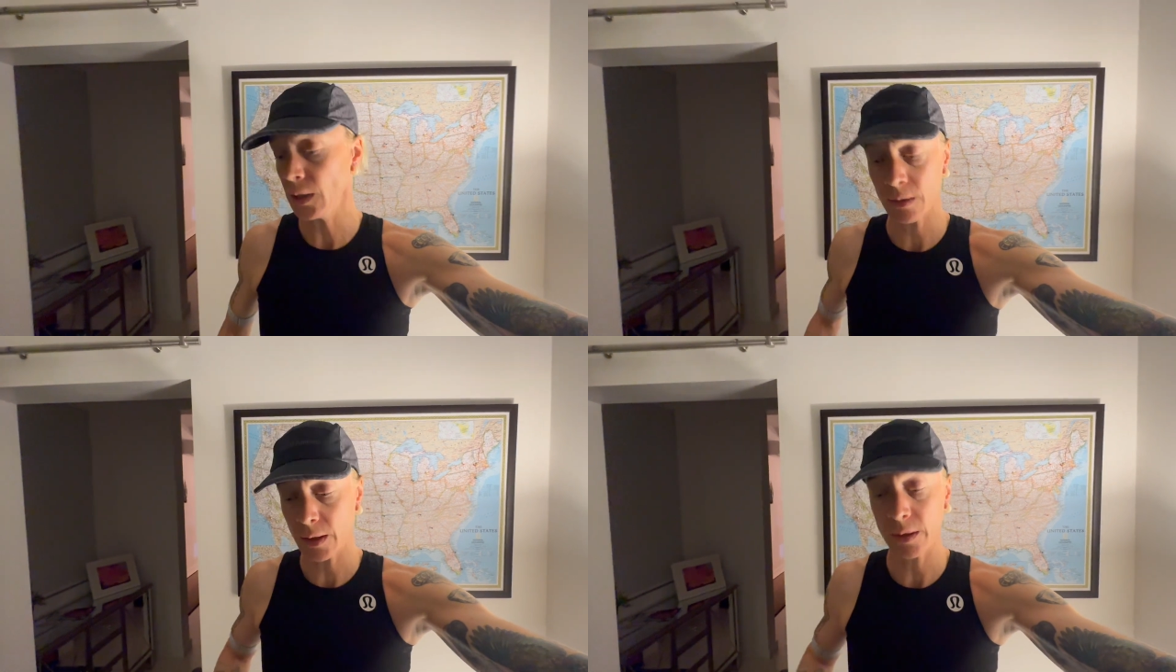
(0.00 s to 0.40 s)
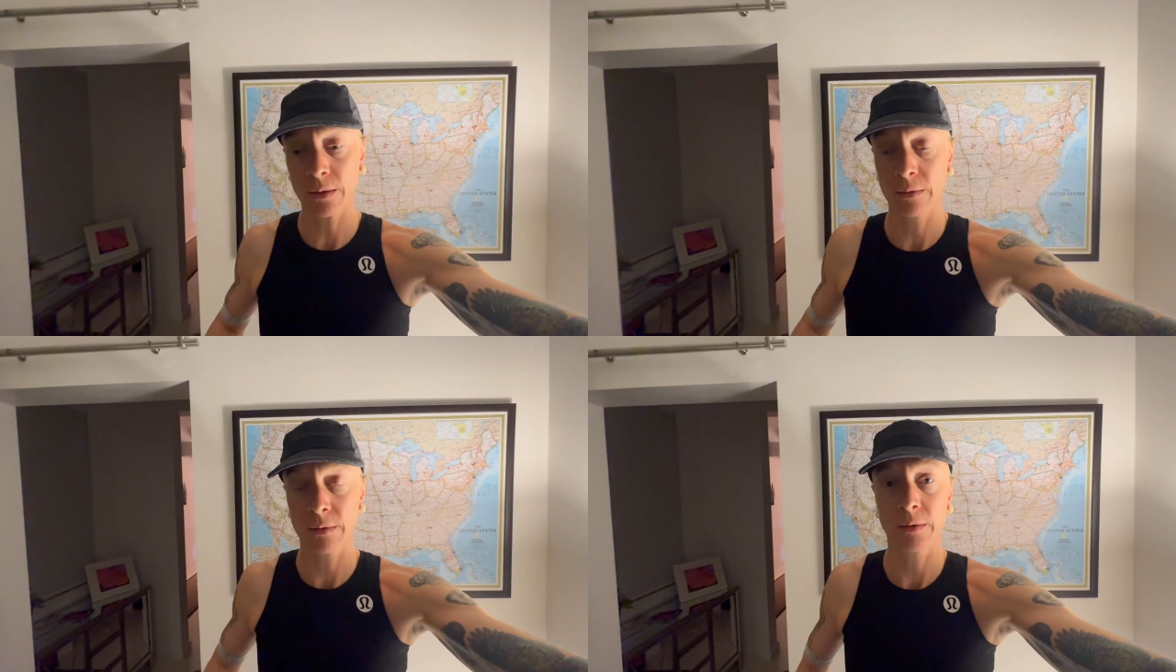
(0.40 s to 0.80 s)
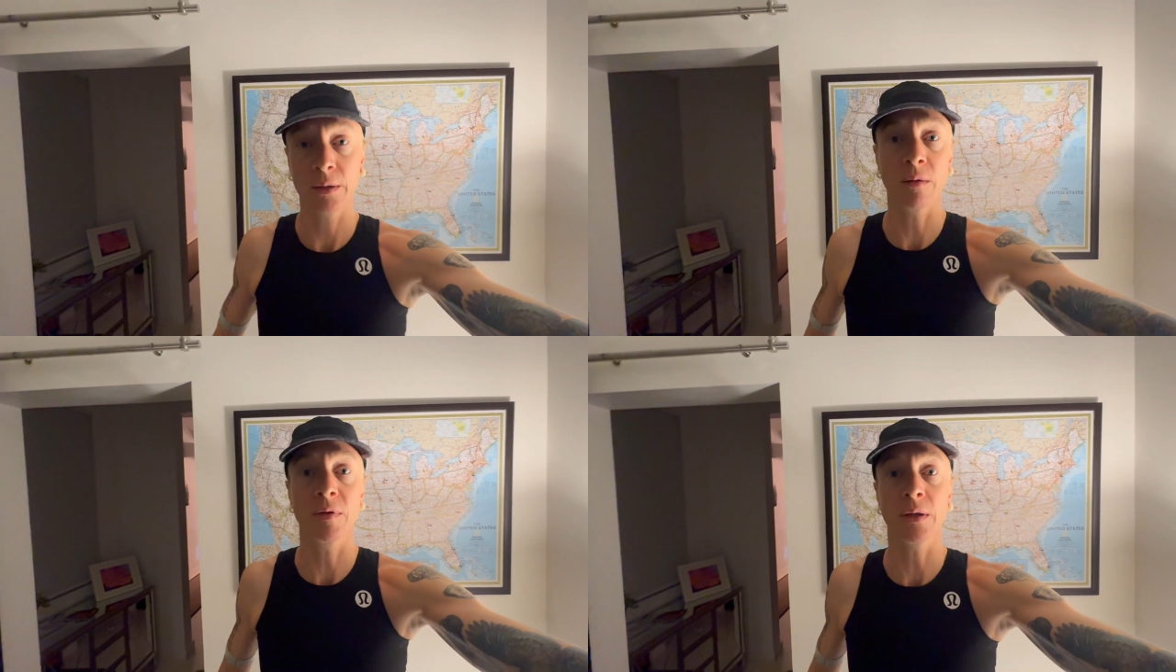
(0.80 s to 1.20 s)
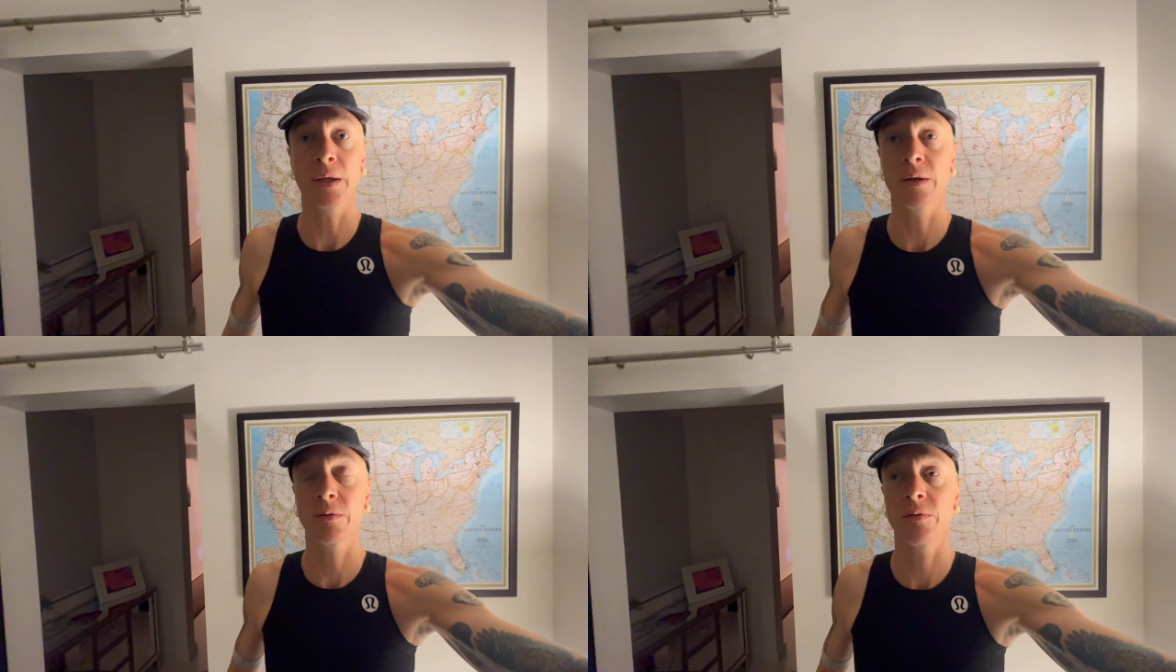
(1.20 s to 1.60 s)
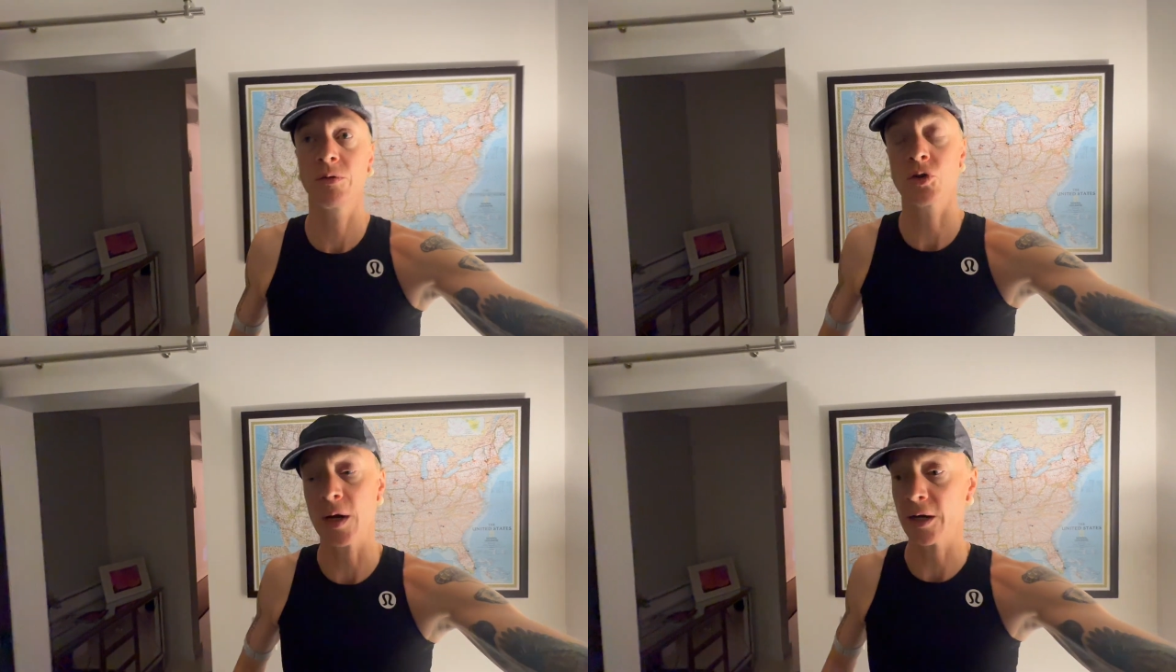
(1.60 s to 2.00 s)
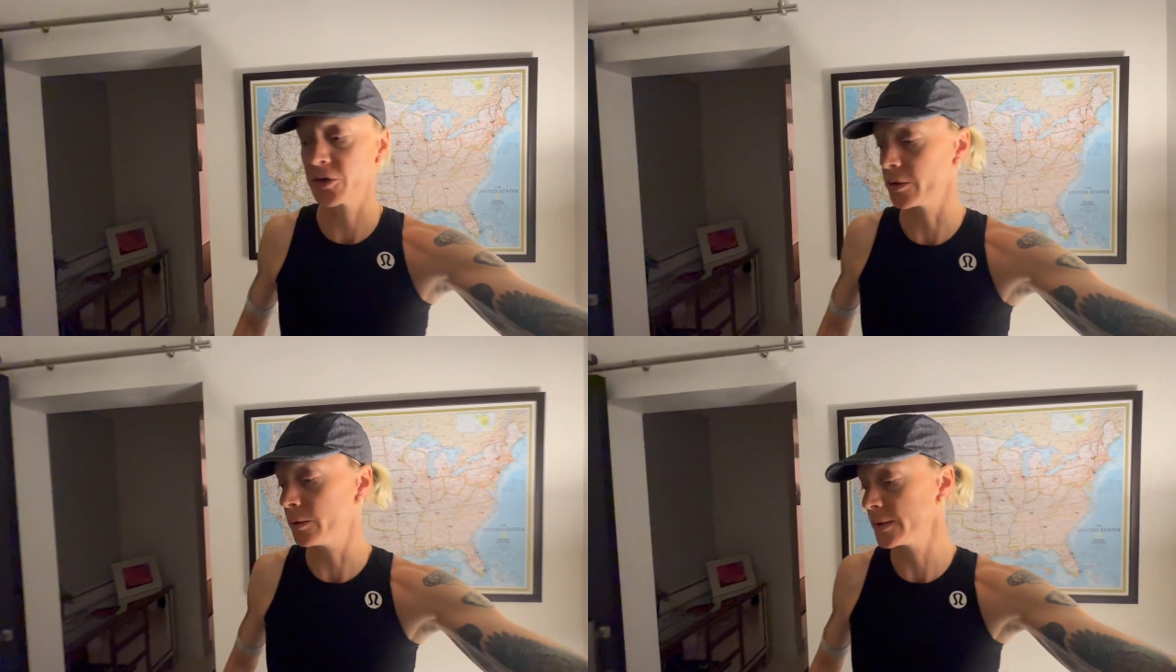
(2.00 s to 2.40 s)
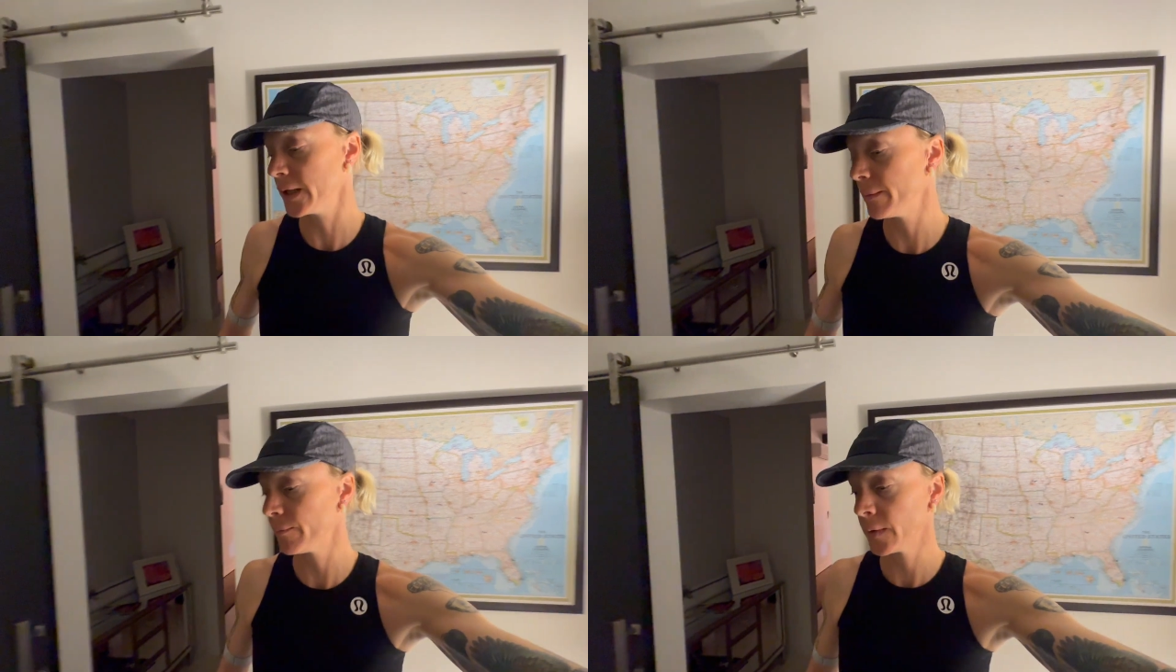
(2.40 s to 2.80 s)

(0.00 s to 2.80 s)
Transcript: Like not feel like trash the whole time.